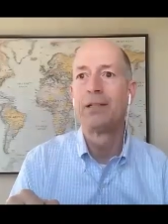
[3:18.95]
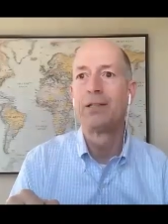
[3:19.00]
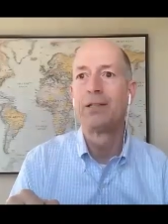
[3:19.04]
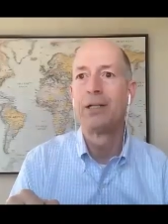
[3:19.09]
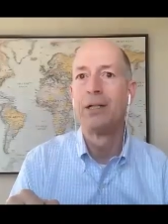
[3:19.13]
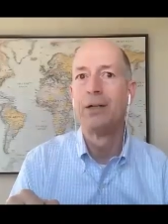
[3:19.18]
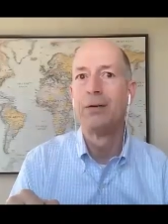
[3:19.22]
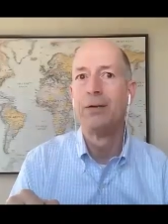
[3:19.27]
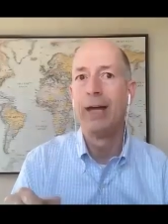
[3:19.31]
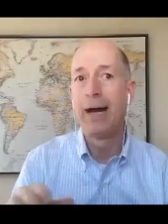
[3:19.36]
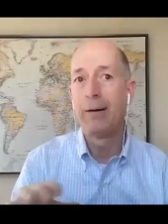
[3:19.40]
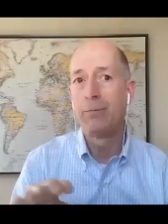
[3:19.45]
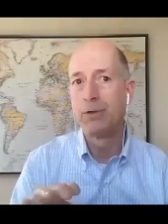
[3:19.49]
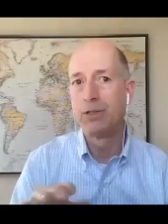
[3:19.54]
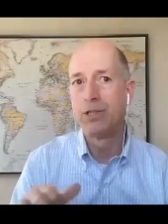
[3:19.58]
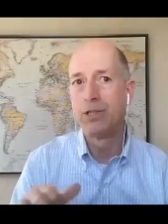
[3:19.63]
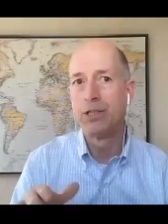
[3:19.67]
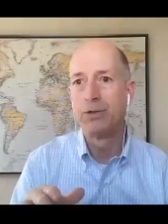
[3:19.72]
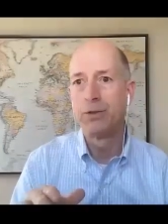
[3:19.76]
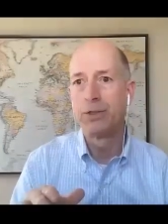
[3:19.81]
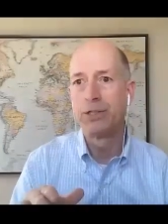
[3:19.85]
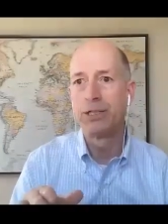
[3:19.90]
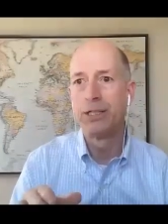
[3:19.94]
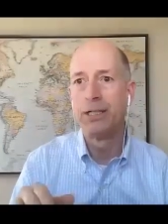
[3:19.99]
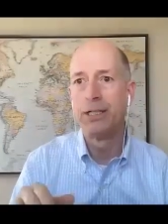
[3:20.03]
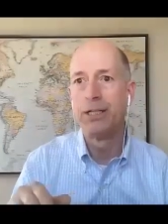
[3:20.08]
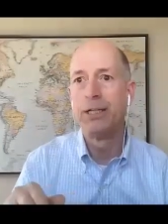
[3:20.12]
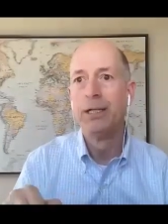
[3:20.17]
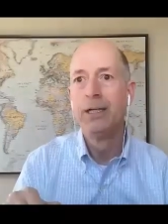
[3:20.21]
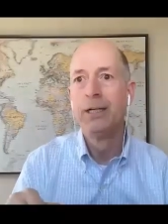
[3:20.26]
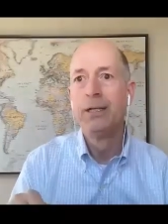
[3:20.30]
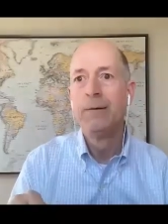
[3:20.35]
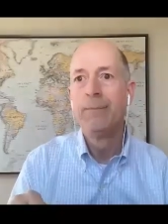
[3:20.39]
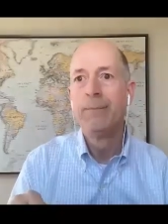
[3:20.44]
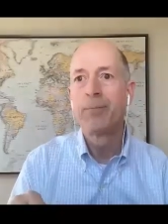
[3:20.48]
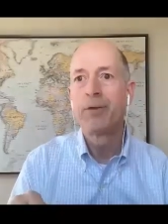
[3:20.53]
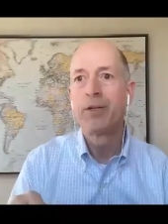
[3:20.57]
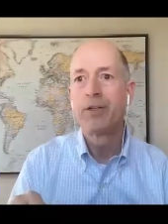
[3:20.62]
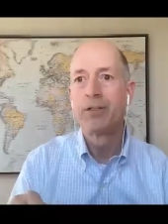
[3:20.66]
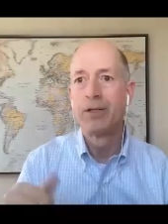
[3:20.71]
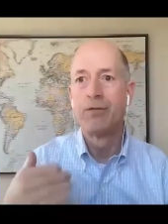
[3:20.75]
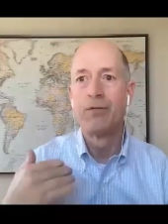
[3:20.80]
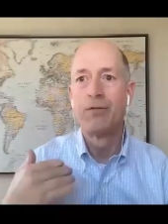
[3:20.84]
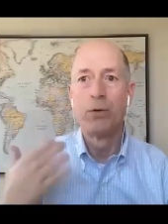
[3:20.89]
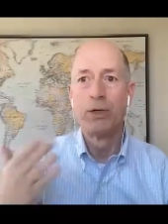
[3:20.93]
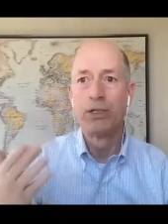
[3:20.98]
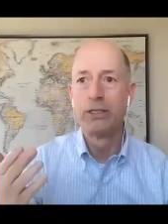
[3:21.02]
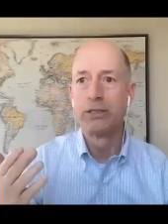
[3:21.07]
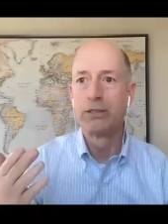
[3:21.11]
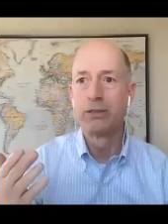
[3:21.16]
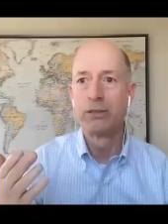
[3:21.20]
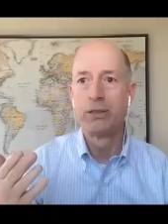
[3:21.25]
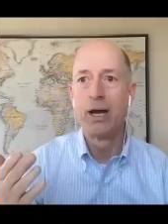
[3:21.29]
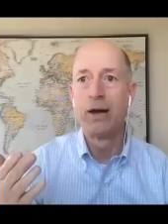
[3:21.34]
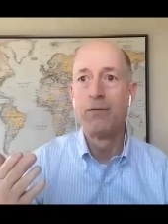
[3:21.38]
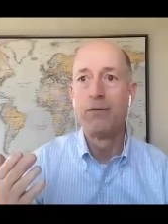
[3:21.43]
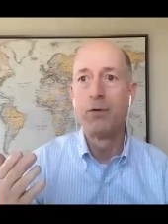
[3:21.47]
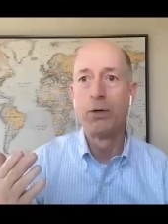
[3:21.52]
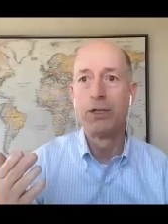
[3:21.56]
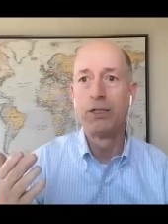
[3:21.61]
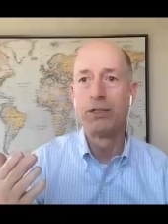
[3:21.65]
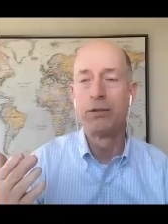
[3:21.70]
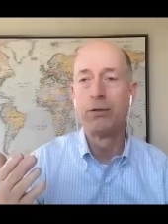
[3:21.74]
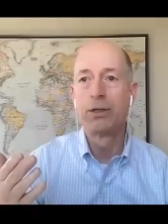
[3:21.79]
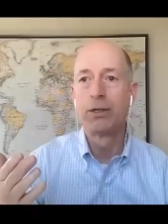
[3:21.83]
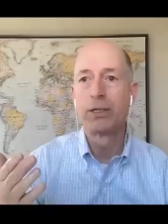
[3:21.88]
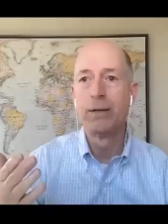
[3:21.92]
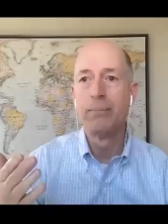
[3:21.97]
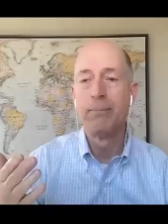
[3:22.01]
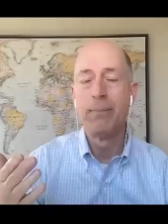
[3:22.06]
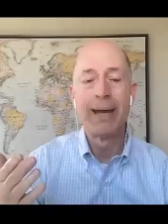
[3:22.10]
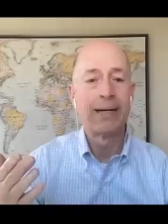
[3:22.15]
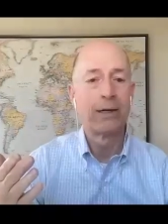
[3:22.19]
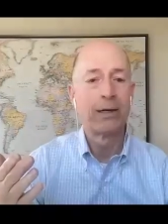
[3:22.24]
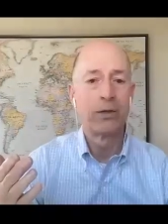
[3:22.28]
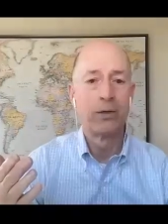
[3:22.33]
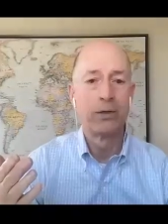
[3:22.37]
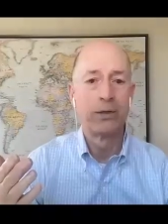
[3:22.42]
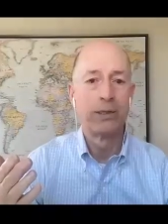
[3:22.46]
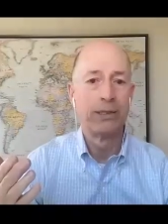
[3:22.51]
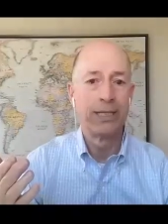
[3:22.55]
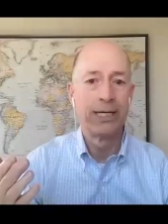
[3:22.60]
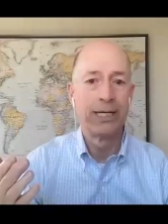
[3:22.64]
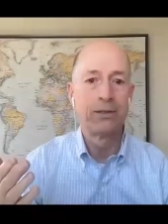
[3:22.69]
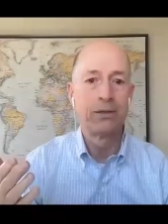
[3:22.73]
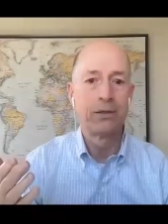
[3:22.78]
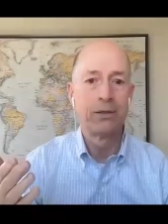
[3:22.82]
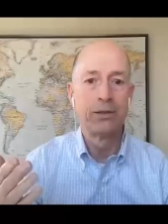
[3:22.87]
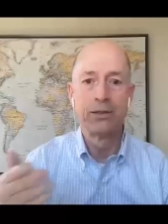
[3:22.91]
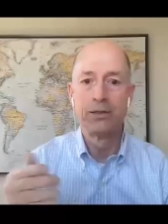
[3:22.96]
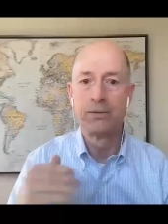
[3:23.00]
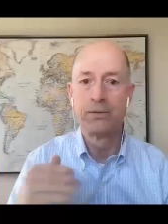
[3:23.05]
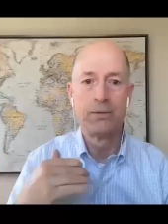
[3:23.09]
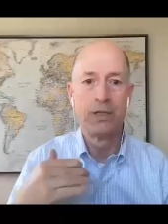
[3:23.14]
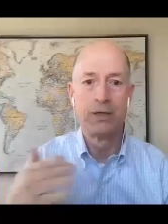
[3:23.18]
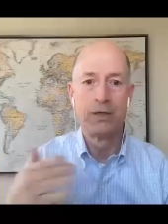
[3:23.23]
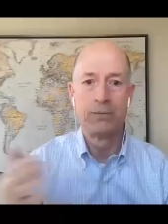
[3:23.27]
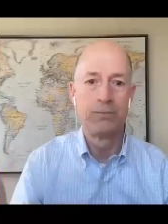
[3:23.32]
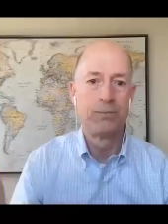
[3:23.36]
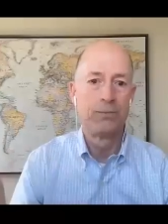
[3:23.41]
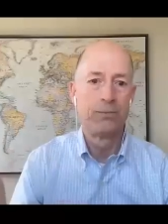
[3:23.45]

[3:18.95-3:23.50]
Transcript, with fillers: So that was interesting because I've always I've always looked at medical and dental as you know,